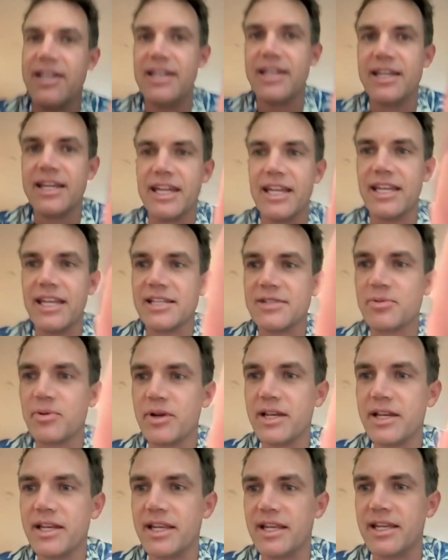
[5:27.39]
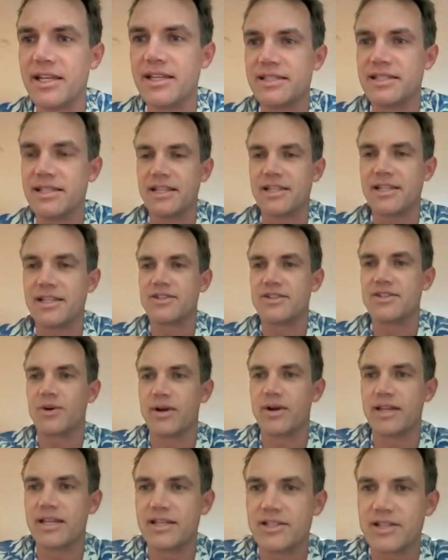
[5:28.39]
it is what it is. And
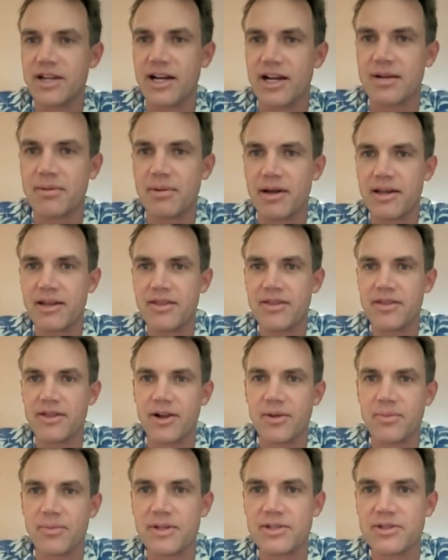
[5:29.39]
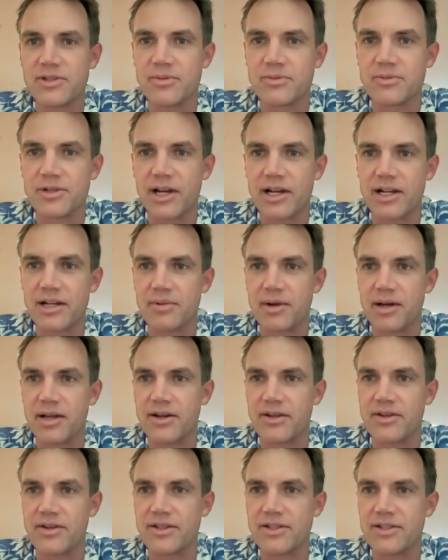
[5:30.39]
so I didn't talk about it in therapy. So I'm talking about it
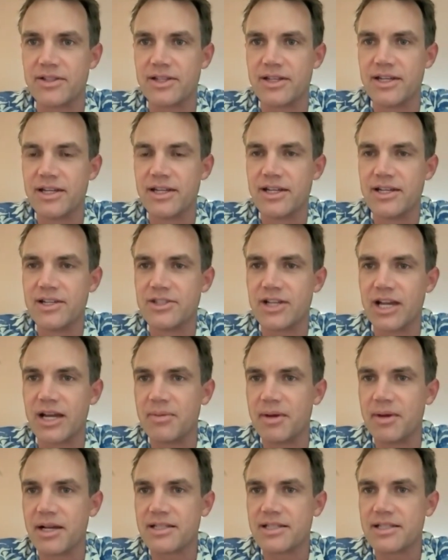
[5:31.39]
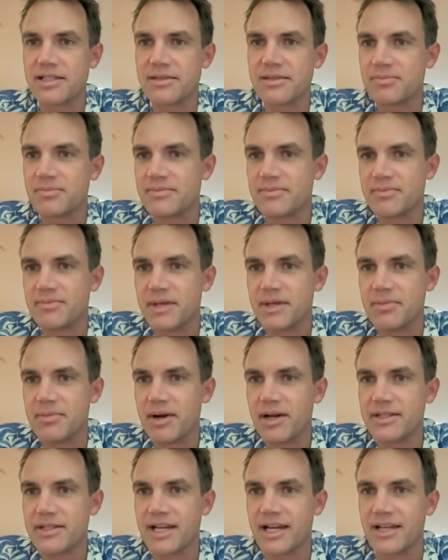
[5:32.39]
on the Jam XP
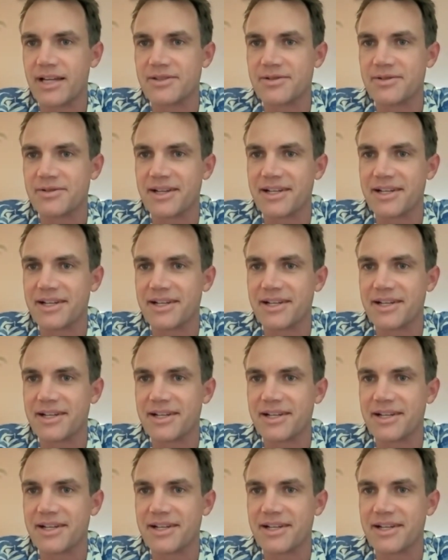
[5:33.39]
podcast right